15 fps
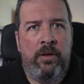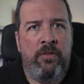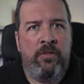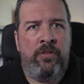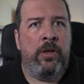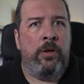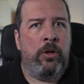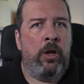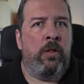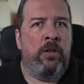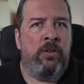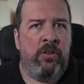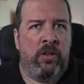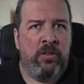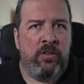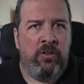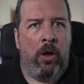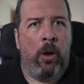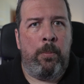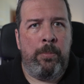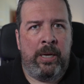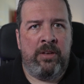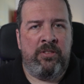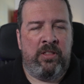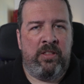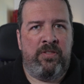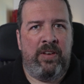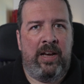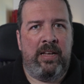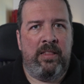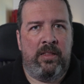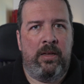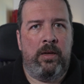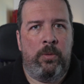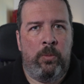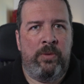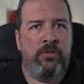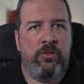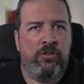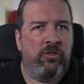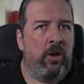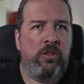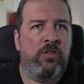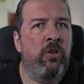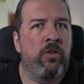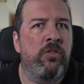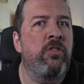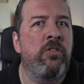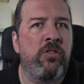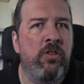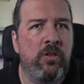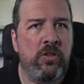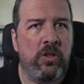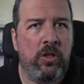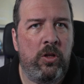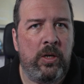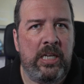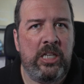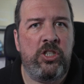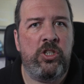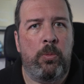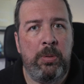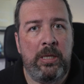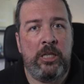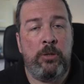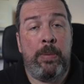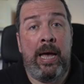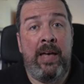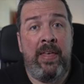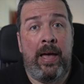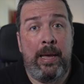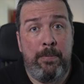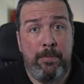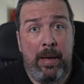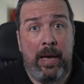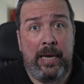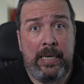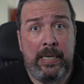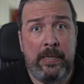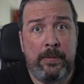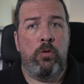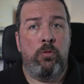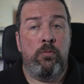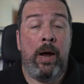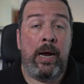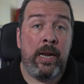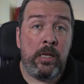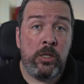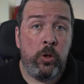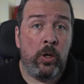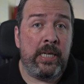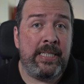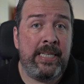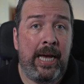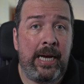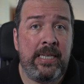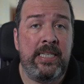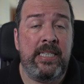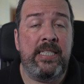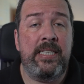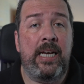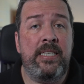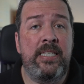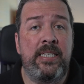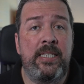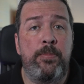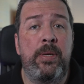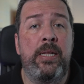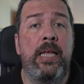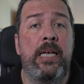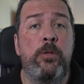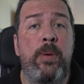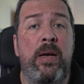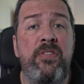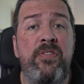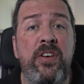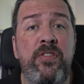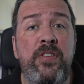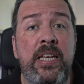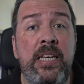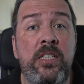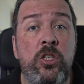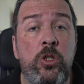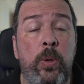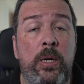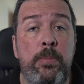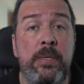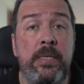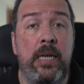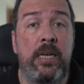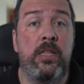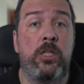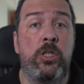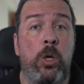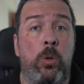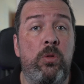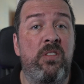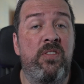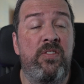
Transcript: few dollars on top because of the fact that we've just got tons and tons of luggage, so please bear that in mind. Right, now let's look at taxis. Taxis typically expect 15 to 20% of the total